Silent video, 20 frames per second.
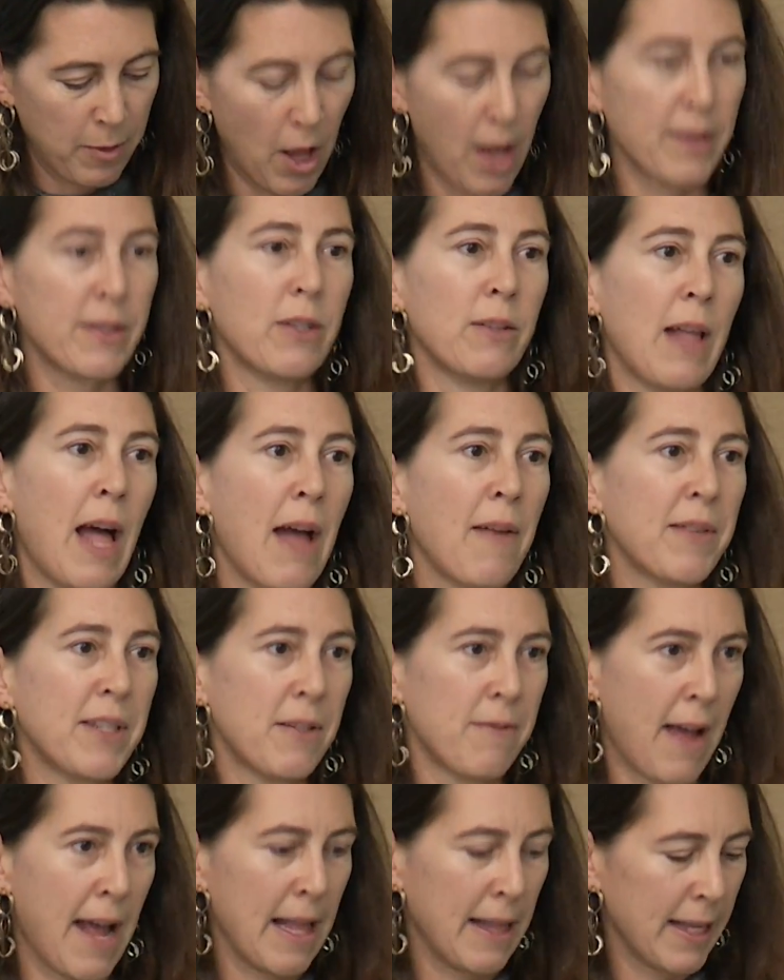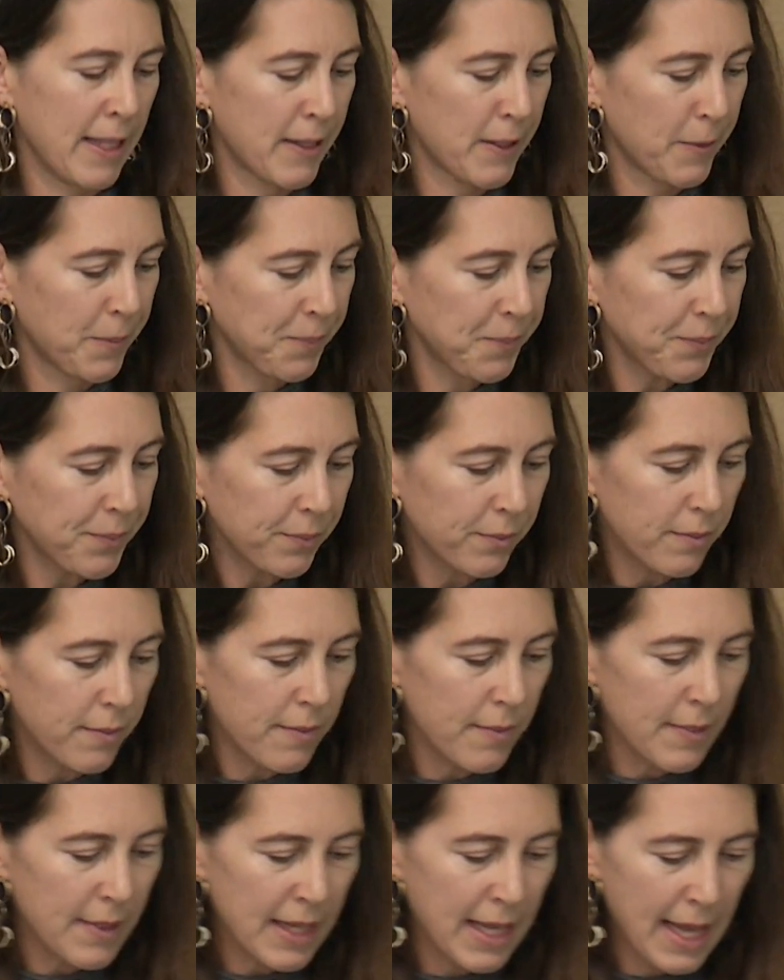lost their lives to violence.
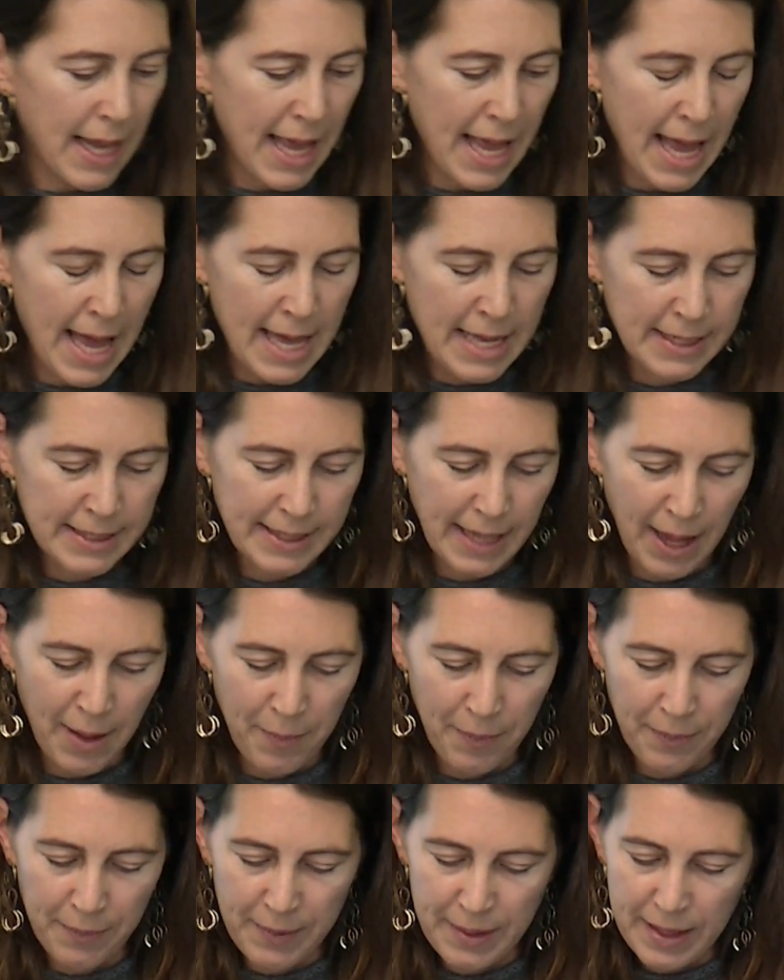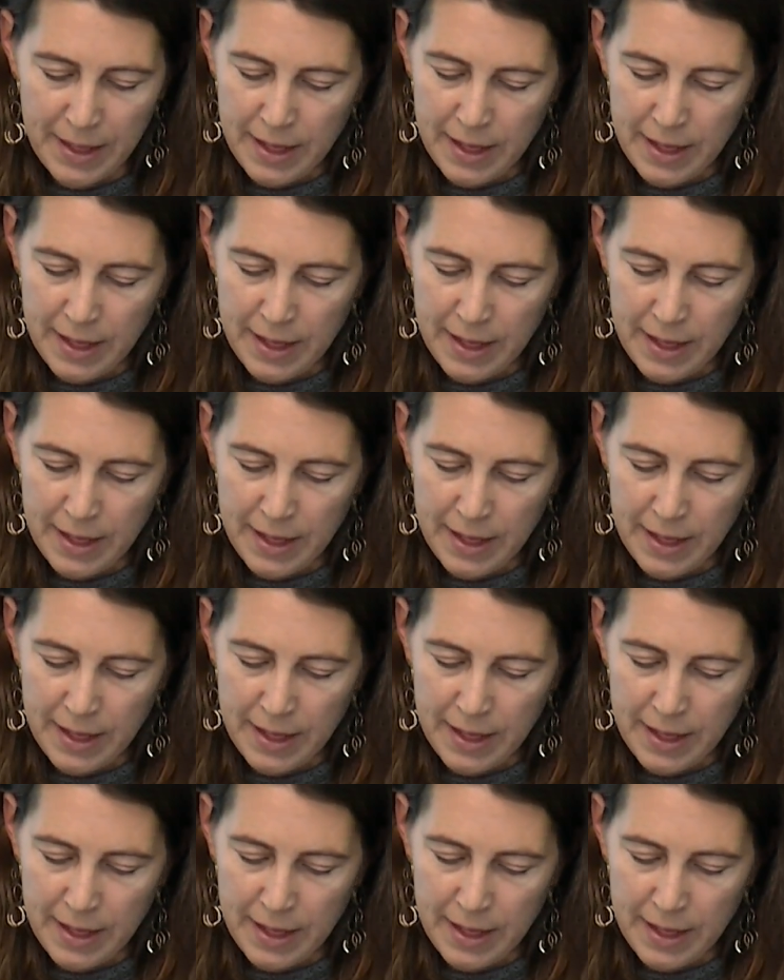And um,